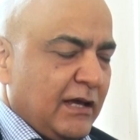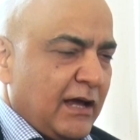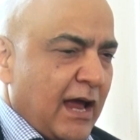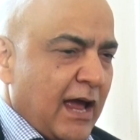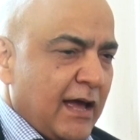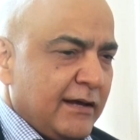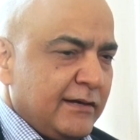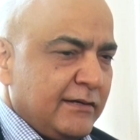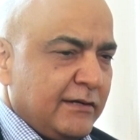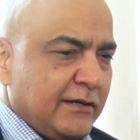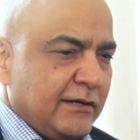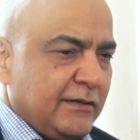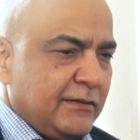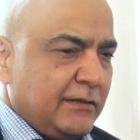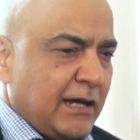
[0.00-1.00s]
And
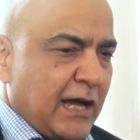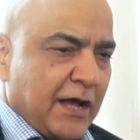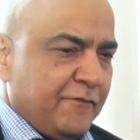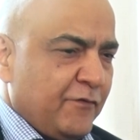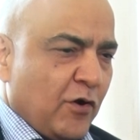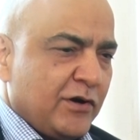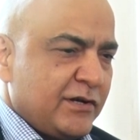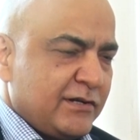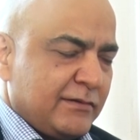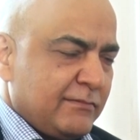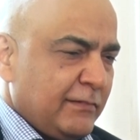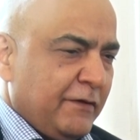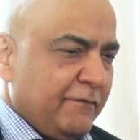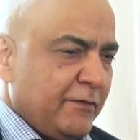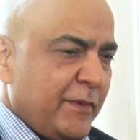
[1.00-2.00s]
I've not
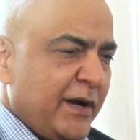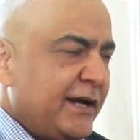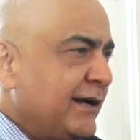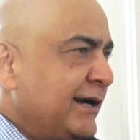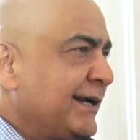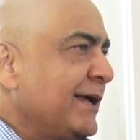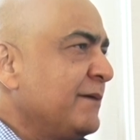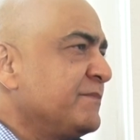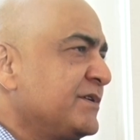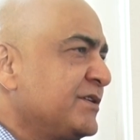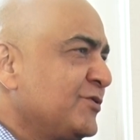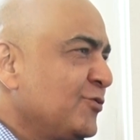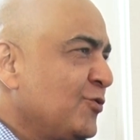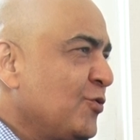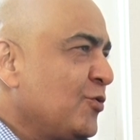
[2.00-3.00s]
even made an attempt
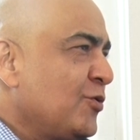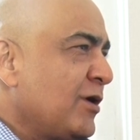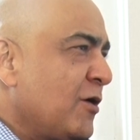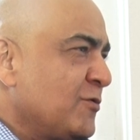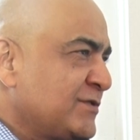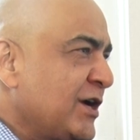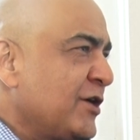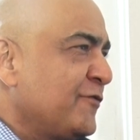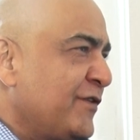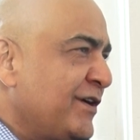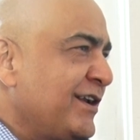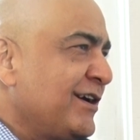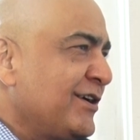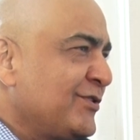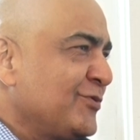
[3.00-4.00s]
to go outside of
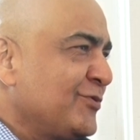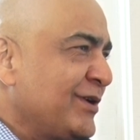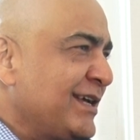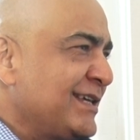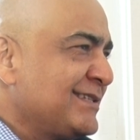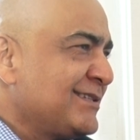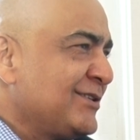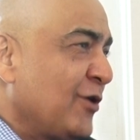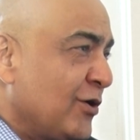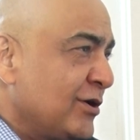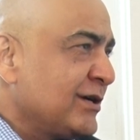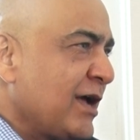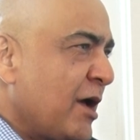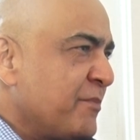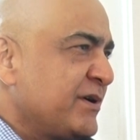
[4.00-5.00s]
India to raise dollar
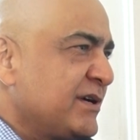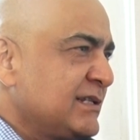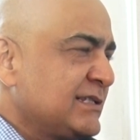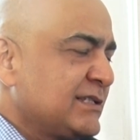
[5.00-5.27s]
capital.